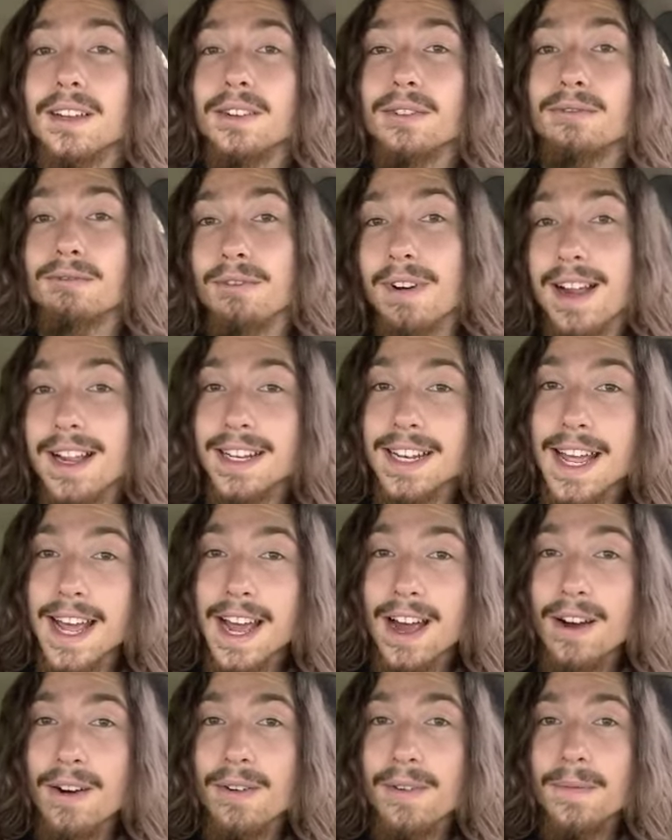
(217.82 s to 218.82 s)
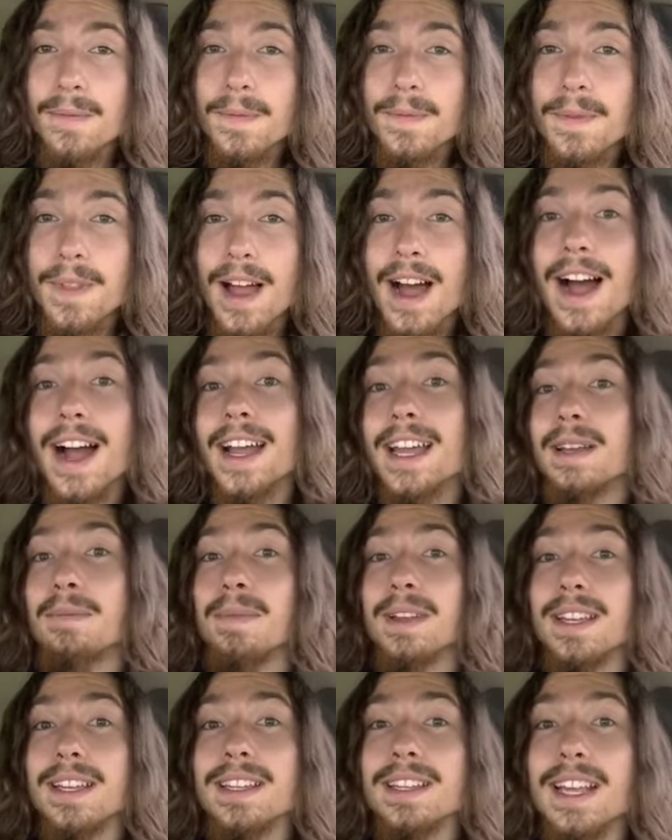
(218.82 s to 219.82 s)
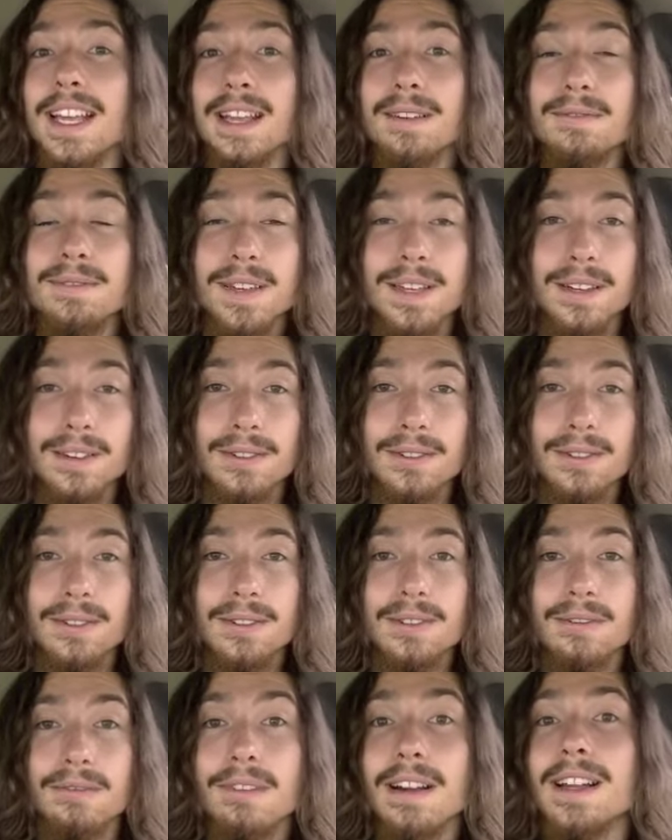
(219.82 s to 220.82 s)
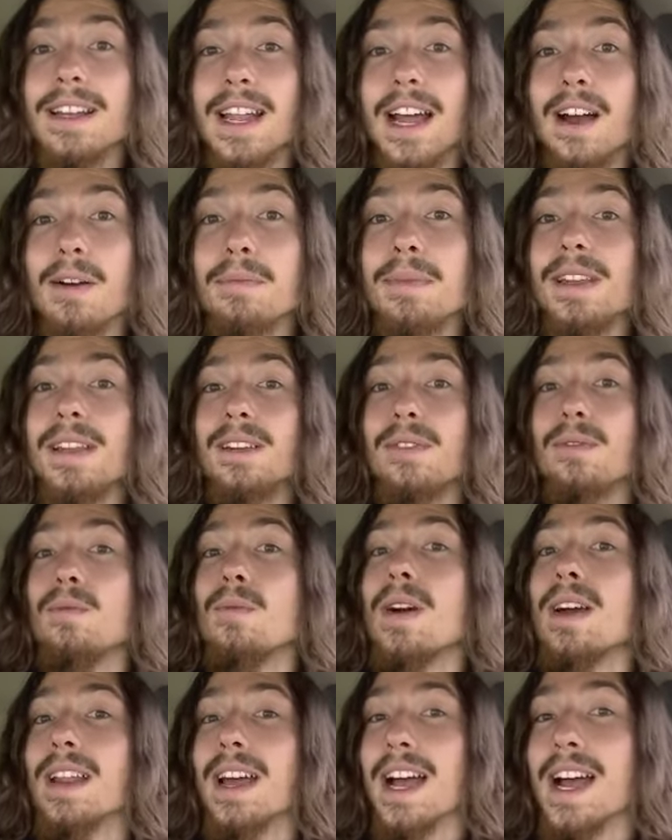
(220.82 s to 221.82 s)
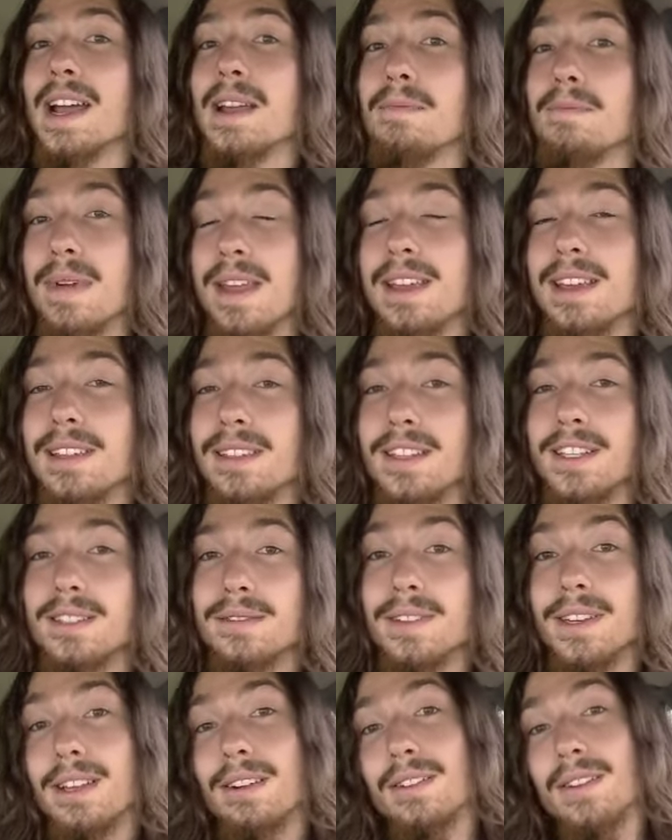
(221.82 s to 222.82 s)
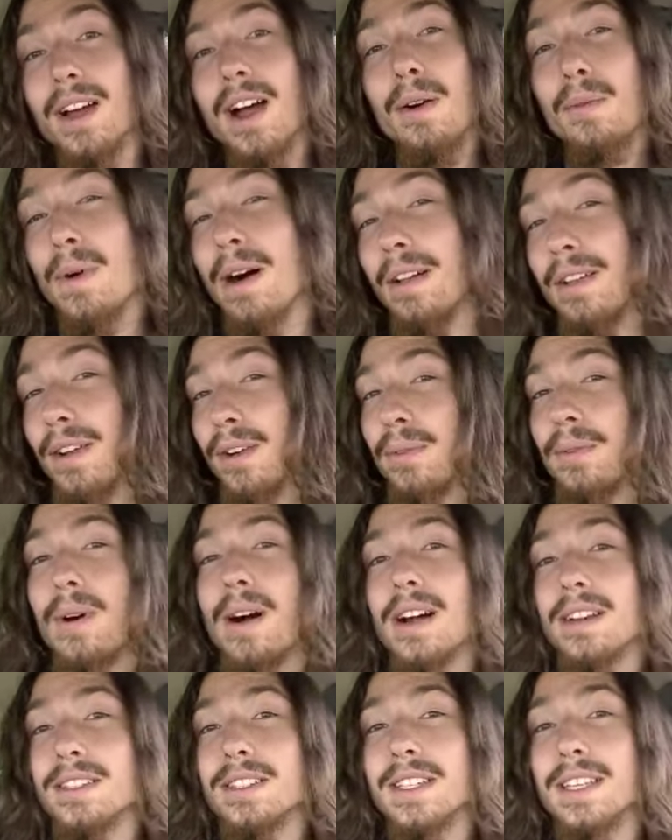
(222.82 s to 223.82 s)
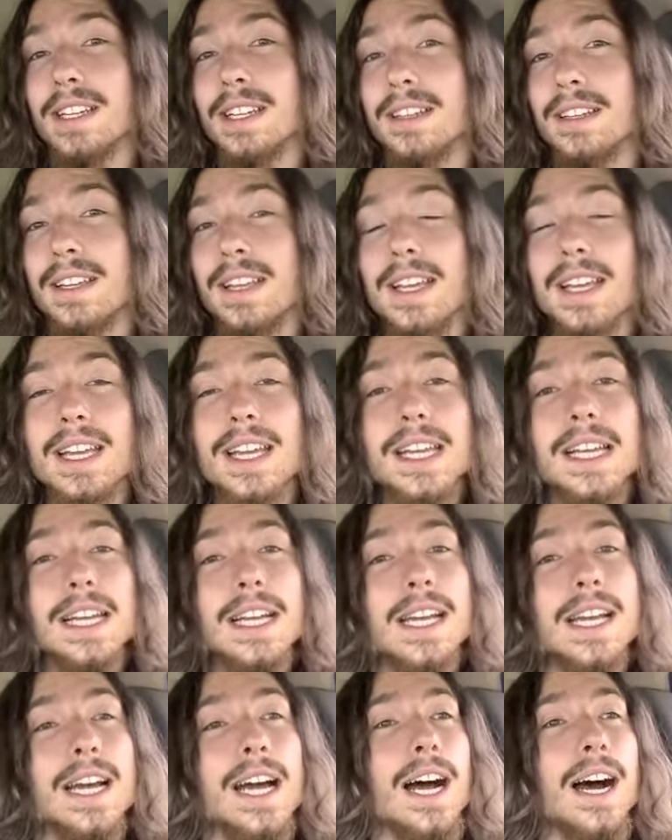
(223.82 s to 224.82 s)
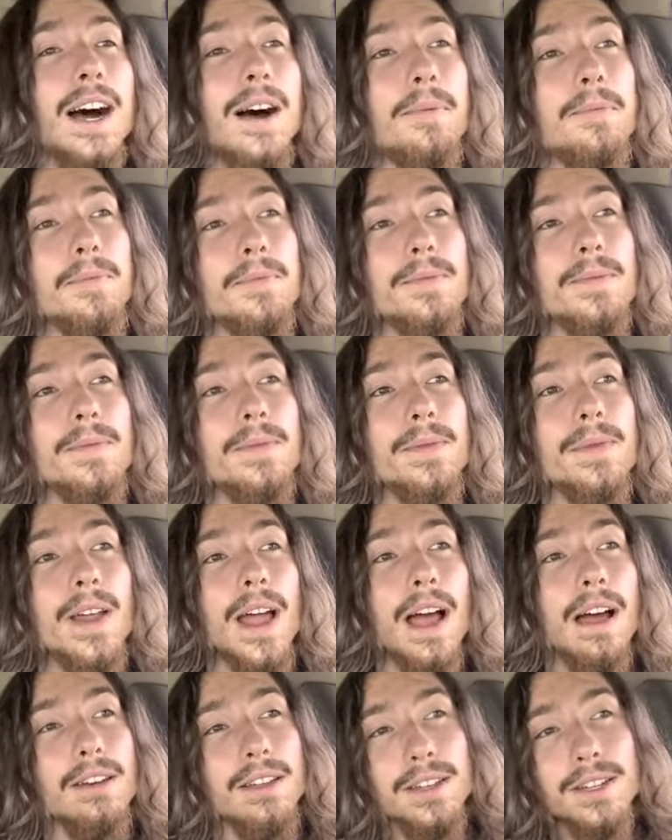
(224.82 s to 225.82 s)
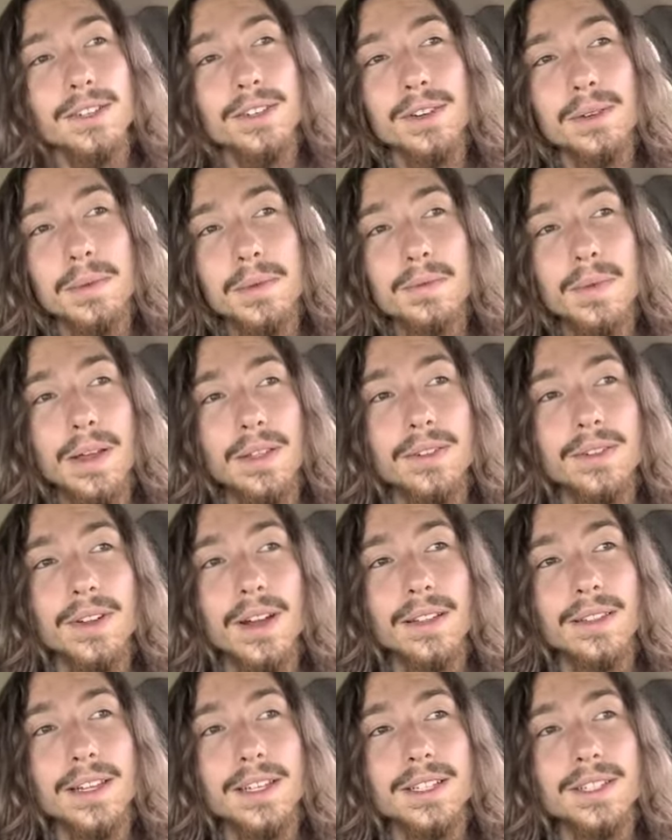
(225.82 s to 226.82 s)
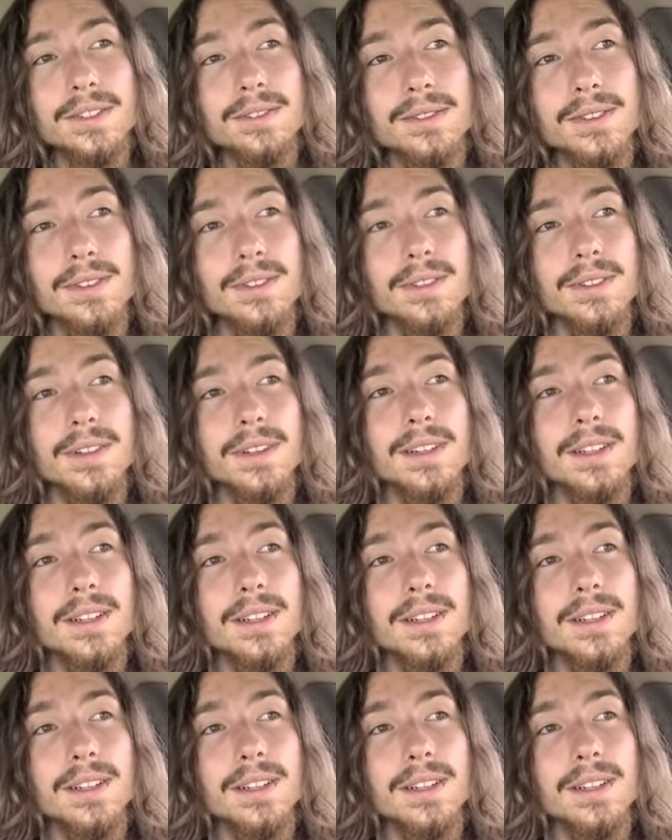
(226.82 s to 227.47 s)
Right now, I am in a vehicle. Right now being when I am making this video, not while you're watching it. How do you determine whether or not that's true?